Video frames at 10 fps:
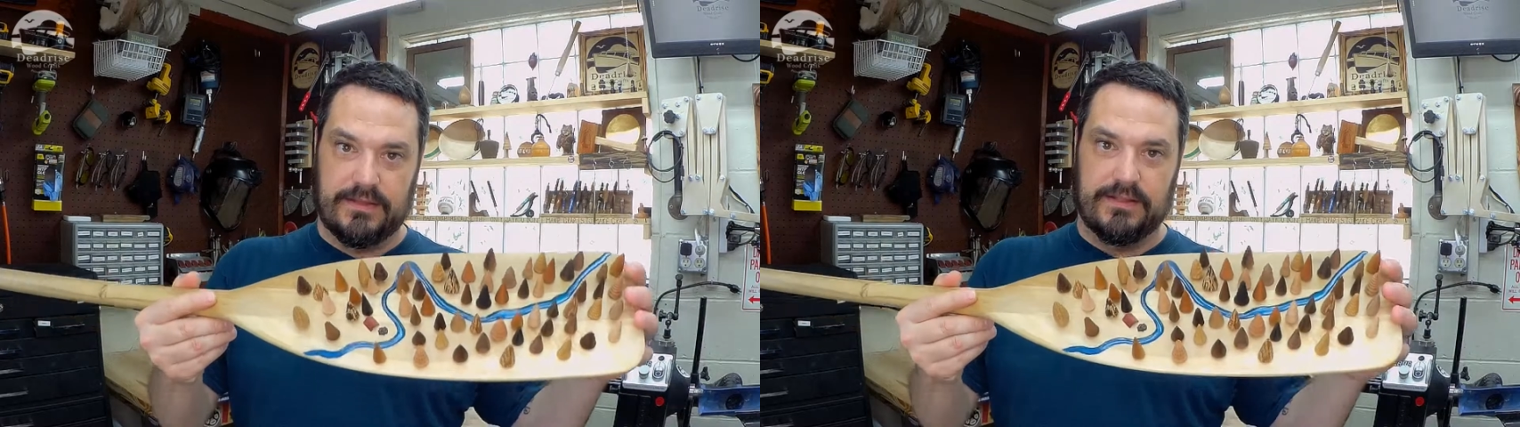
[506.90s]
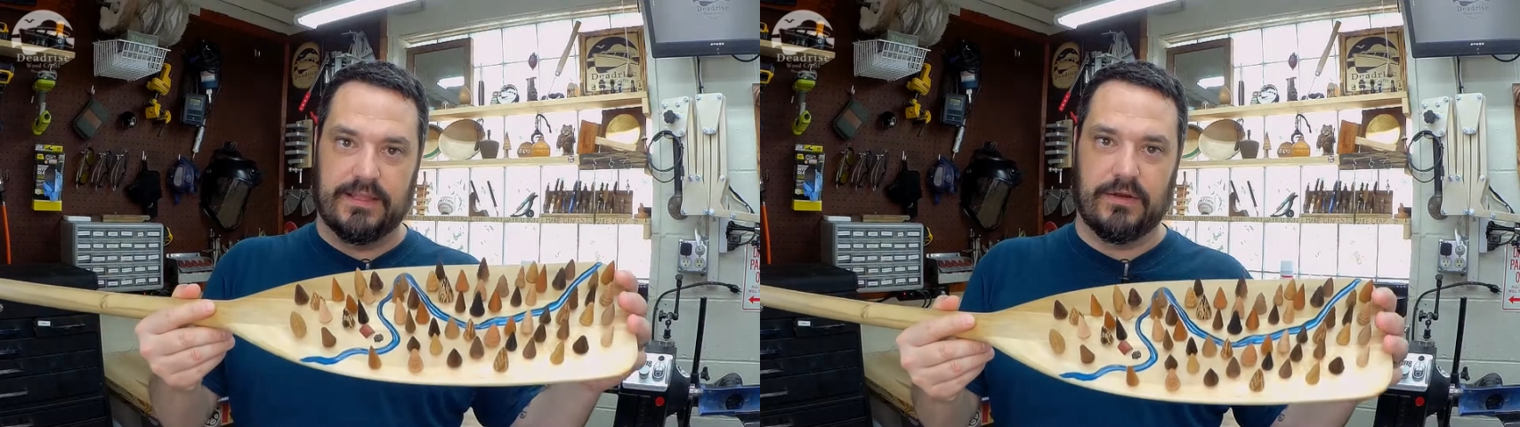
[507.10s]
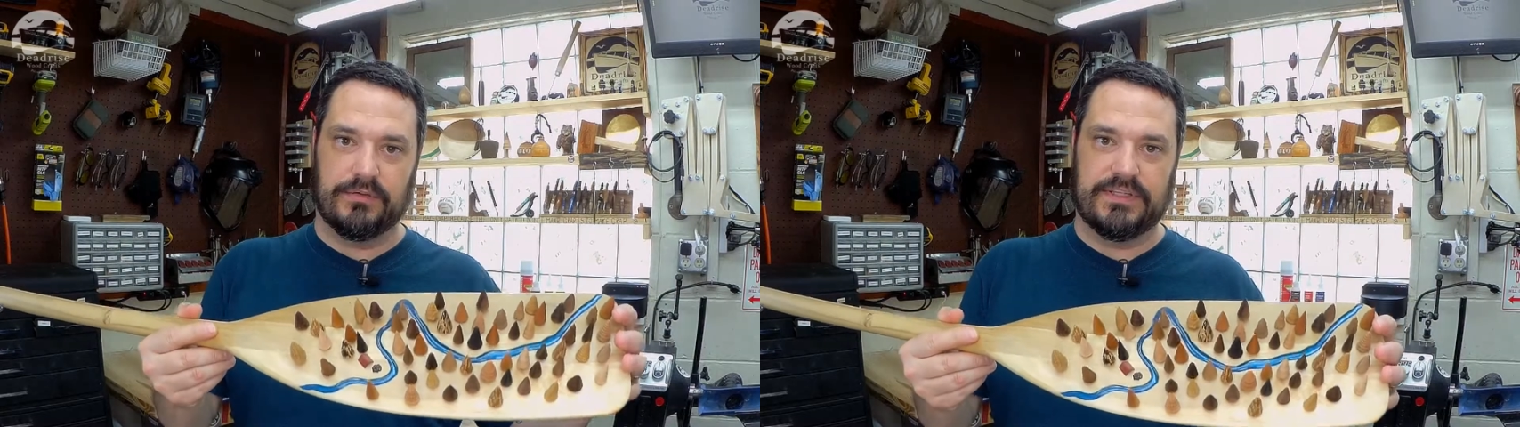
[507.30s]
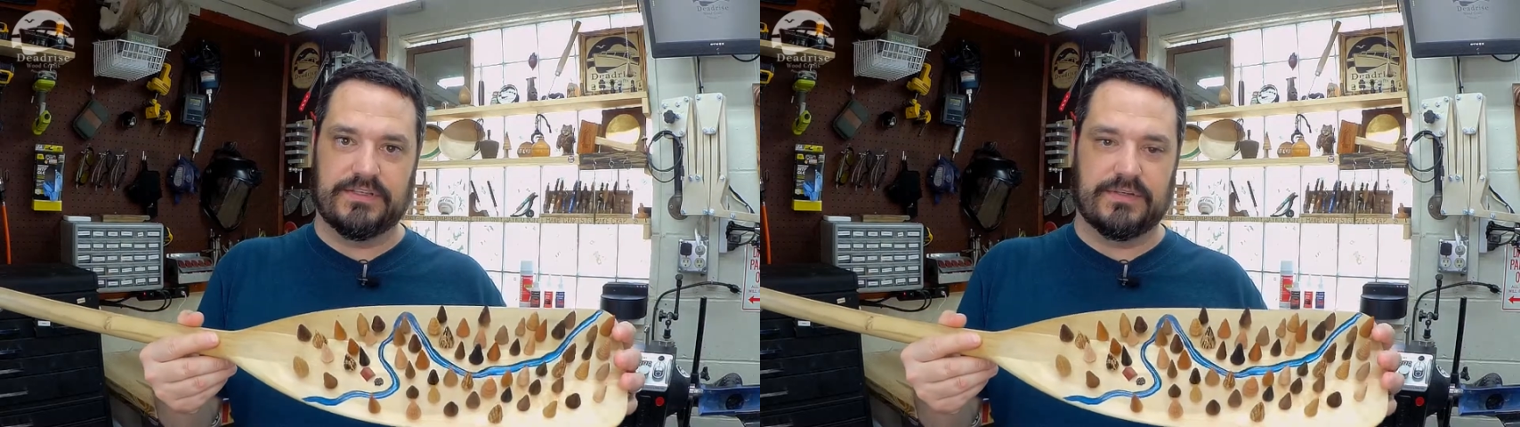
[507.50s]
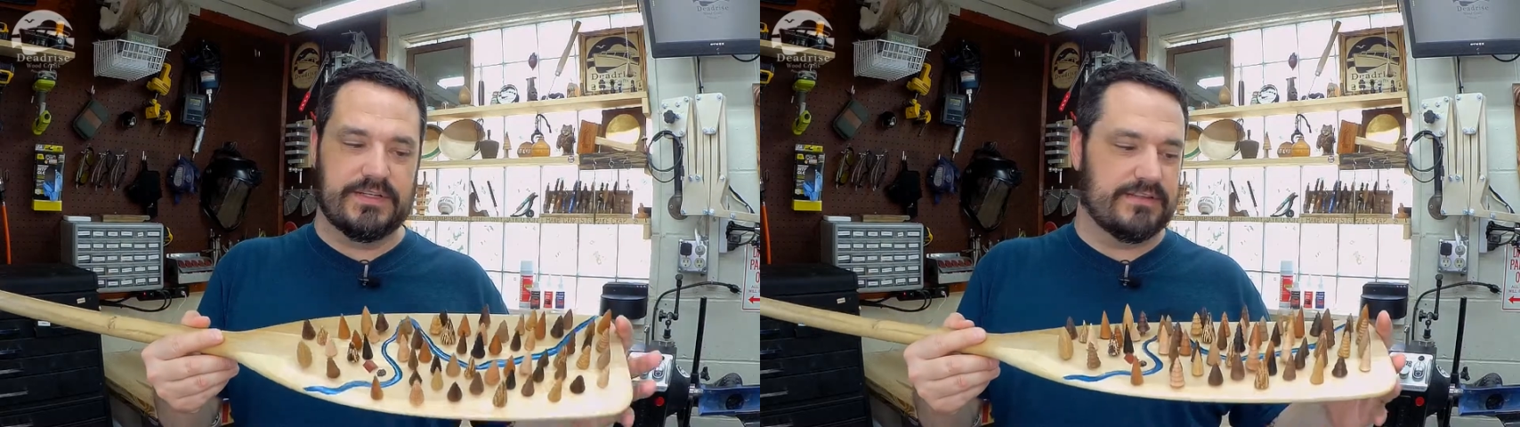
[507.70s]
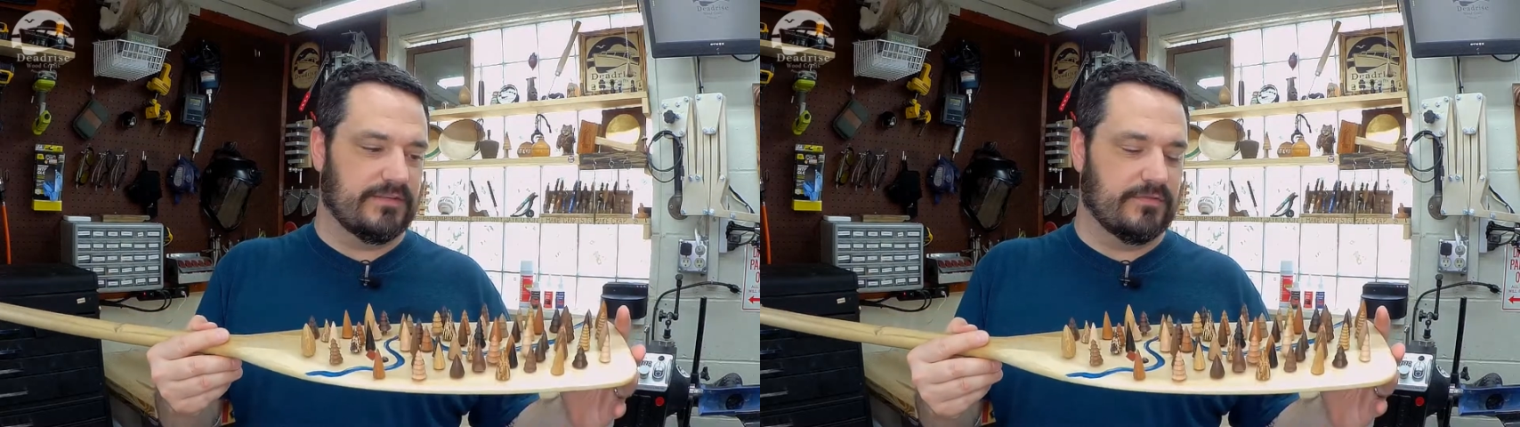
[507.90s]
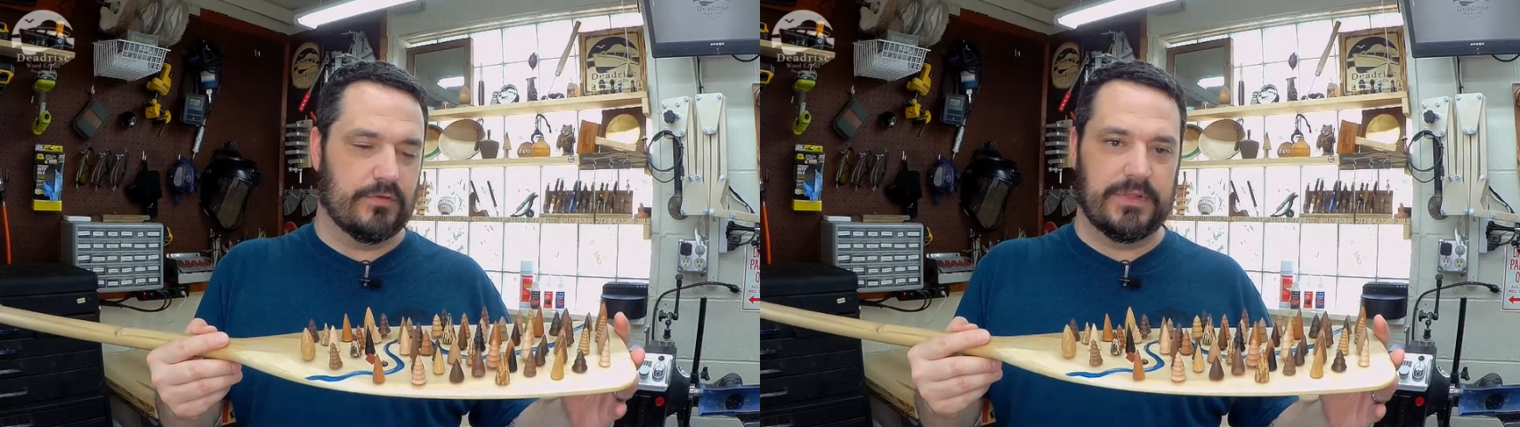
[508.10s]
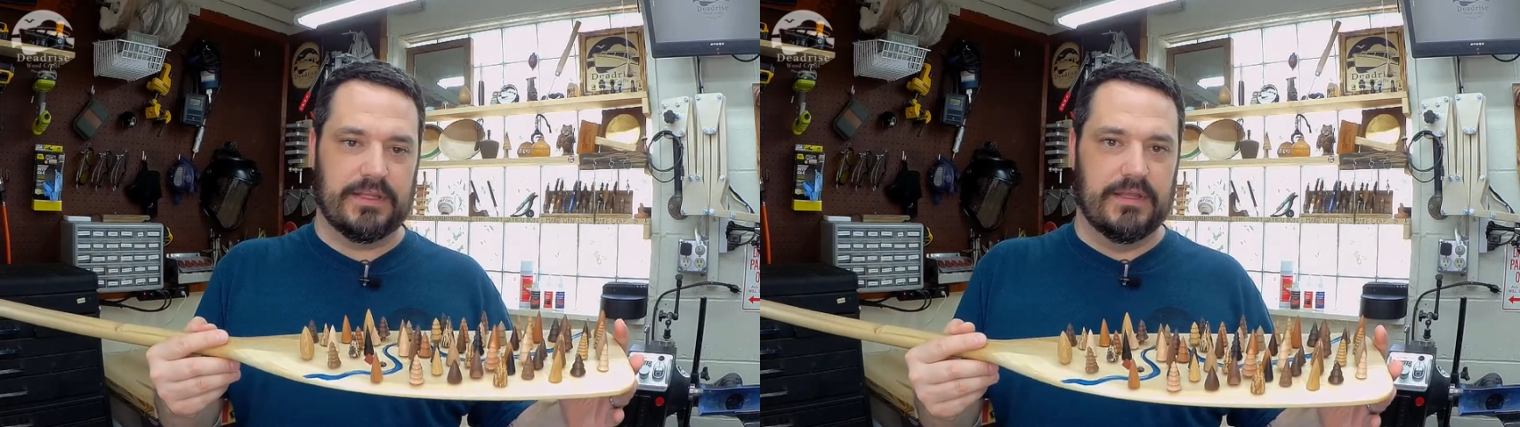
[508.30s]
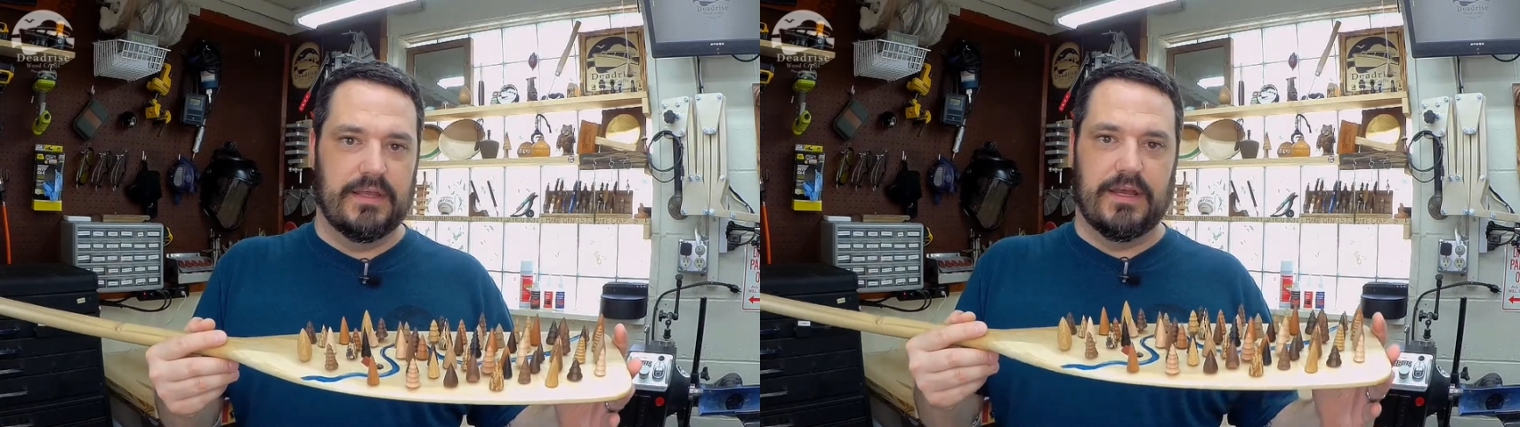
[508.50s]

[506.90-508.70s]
they hold these trees in for me.